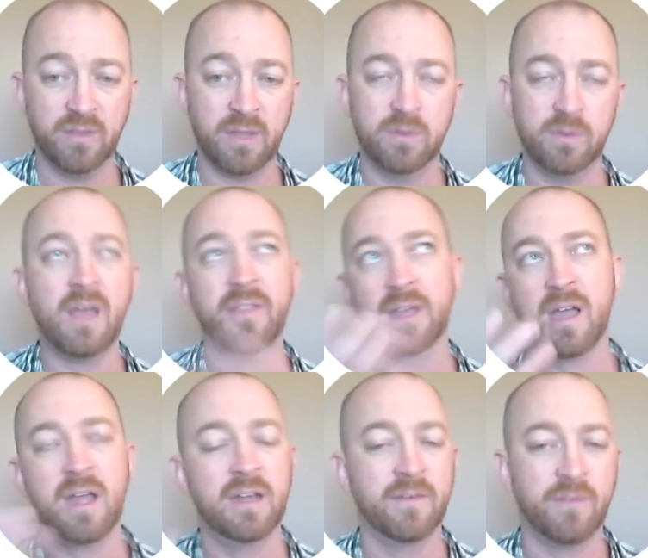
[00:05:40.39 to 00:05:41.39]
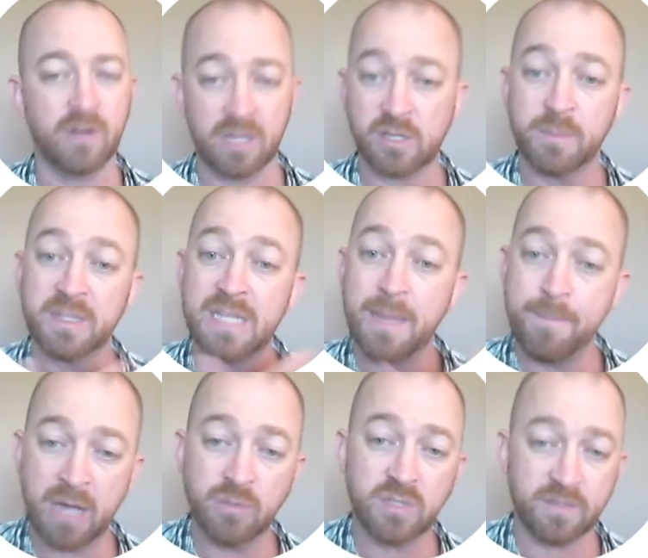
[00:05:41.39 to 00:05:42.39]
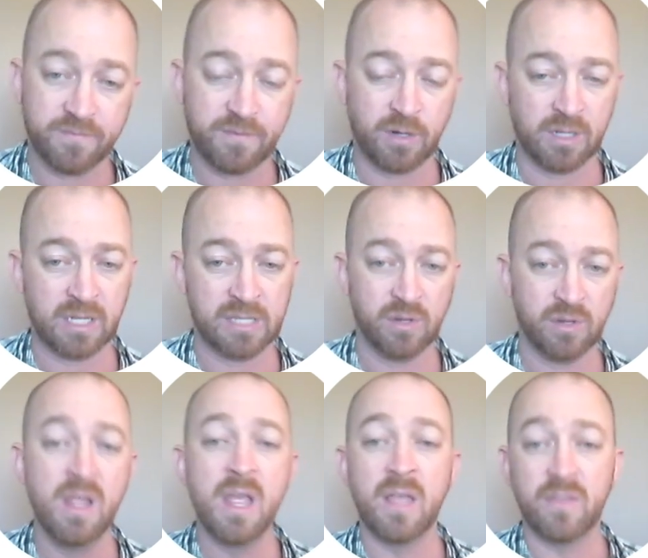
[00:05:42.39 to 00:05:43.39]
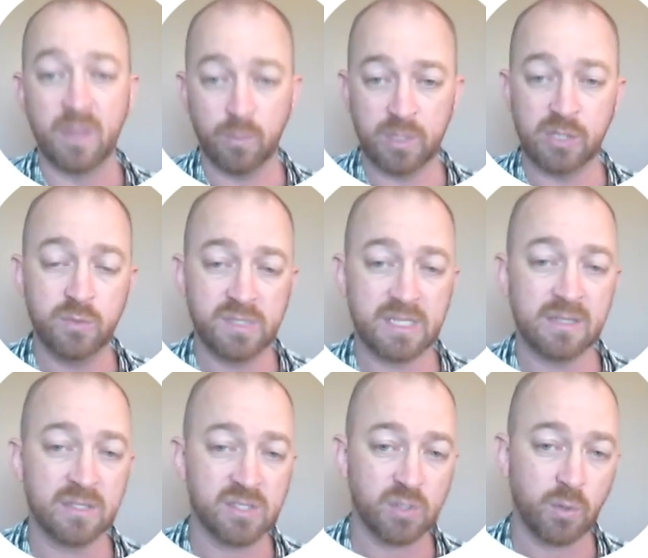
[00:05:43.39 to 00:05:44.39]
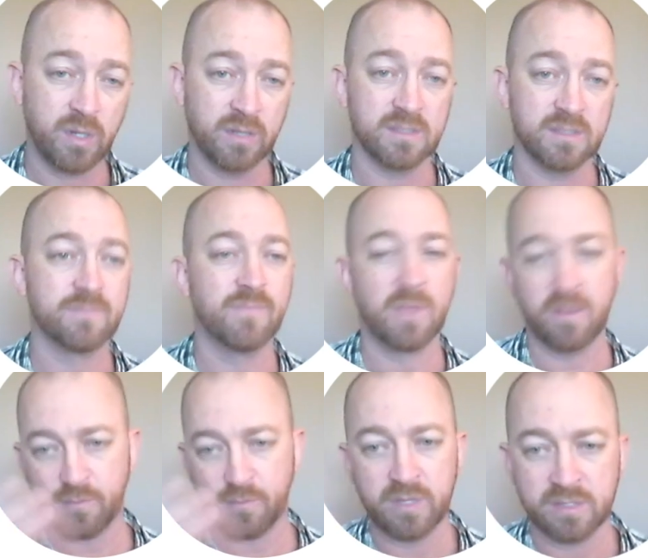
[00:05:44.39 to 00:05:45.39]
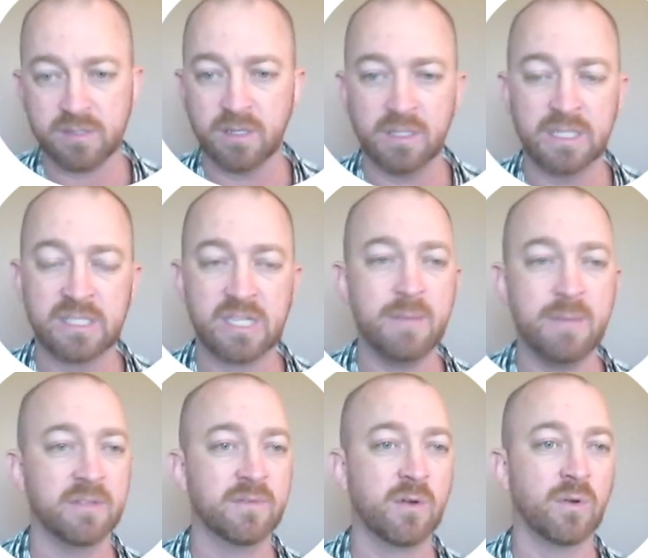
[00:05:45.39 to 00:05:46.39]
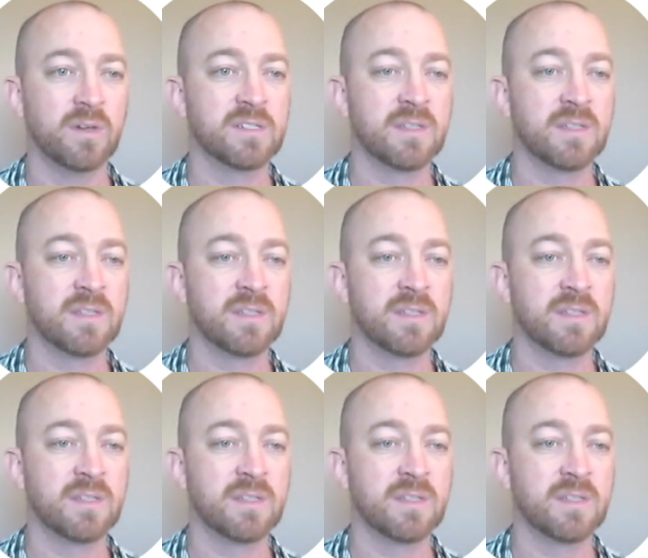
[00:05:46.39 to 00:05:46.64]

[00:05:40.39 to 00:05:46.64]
not the kind of fertilizer, but the amount of fertilizer that we used in the soils for this little example, of course.